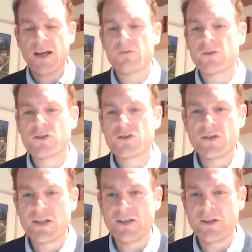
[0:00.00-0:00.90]

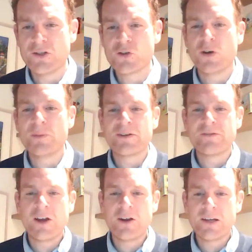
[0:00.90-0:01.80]
reducing the enjoyment of
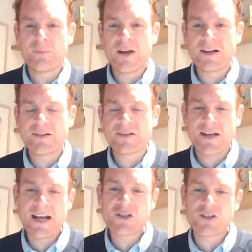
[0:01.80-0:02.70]
owning a practice, and
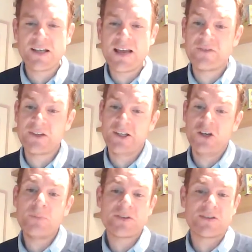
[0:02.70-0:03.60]
actually having the
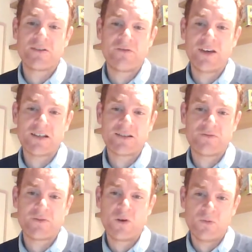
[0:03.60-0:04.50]
opposite effect
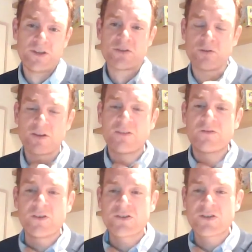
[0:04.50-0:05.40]
from what we saw in the
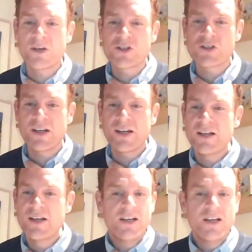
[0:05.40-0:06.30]
first questionnaire.
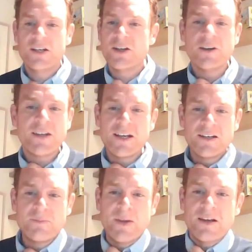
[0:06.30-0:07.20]
You don't get
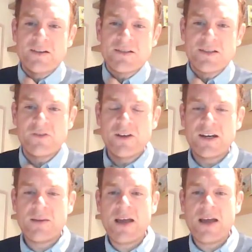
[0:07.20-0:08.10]
independence if you end
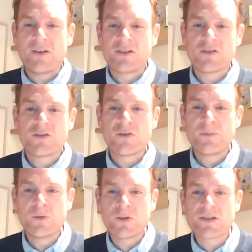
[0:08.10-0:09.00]
up having to do the
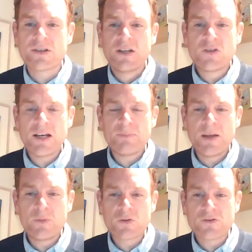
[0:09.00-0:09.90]
books, check
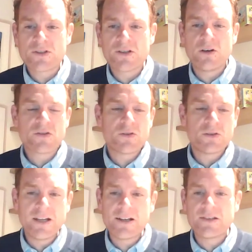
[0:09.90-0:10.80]
people's results or
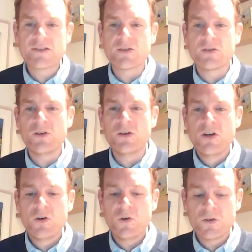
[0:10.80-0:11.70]
letters, or
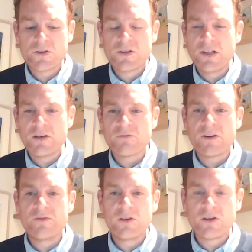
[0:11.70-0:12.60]

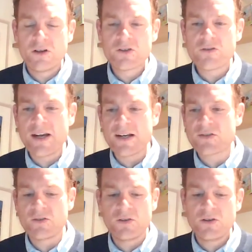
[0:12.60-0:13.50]
review contracts
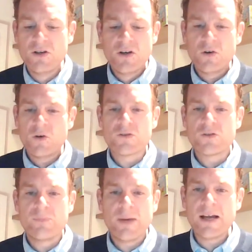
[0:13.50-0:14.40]
or do
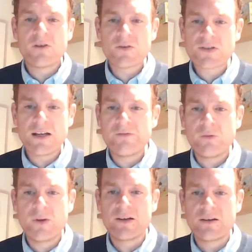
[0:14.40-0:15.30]
payroll stuff,
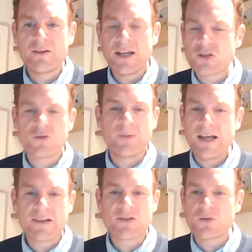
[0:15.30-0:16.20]
when that should be
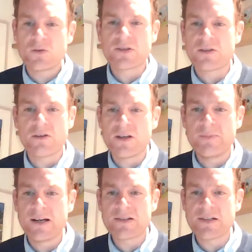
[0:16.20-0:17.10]
outsourced at
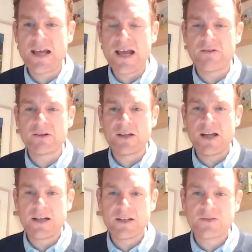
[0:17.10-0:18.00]
$30 an hour
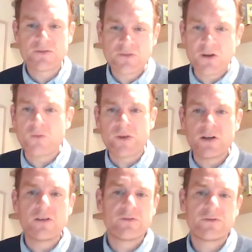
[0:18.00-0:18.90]
and got rid
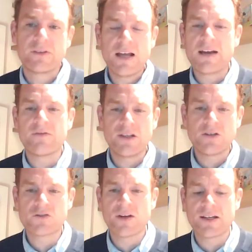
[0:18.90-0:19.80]
of out of the
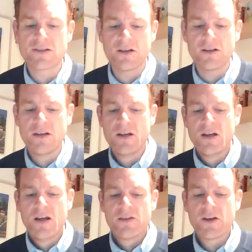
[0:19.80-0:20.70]
in-tray. So
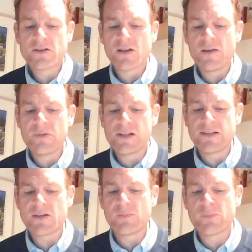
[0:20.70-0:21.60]
those
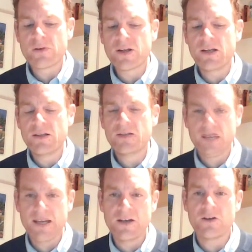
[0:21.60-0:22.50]
liabilities, I'm pretty
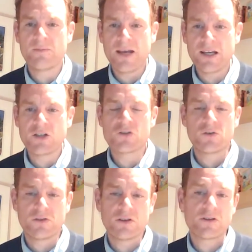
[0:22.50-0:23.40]
keen on making sure
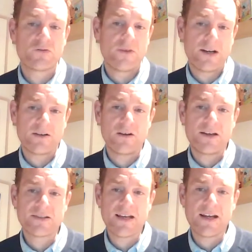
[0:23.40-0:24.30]
doctors
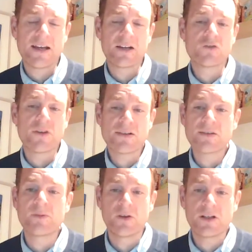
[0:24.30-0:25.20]
recognise that and address
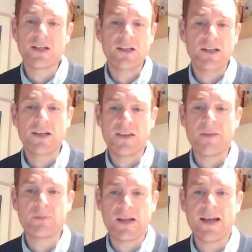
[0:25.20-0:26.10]
them early in their
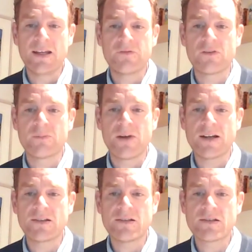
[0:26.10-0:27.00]
planning for a
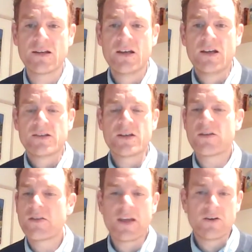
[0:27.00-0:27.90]
practice, so
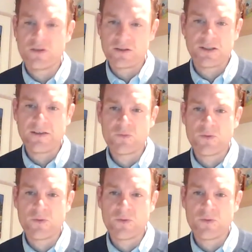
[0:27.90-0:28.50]
that they're not left